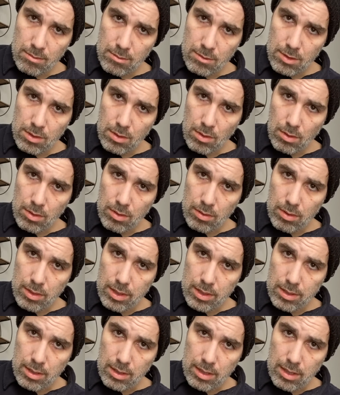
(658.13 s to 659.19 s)
So
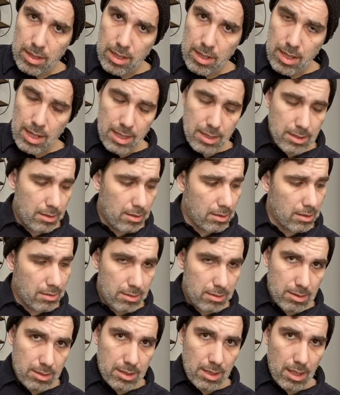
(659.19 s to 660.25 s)
it's a nice little
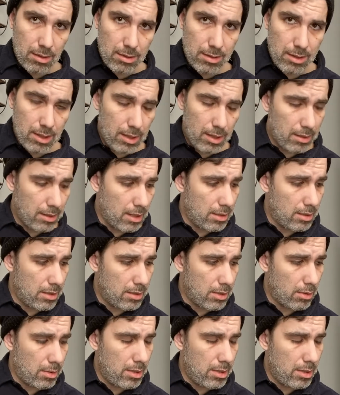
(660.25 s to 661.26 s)
subtle thing that Tony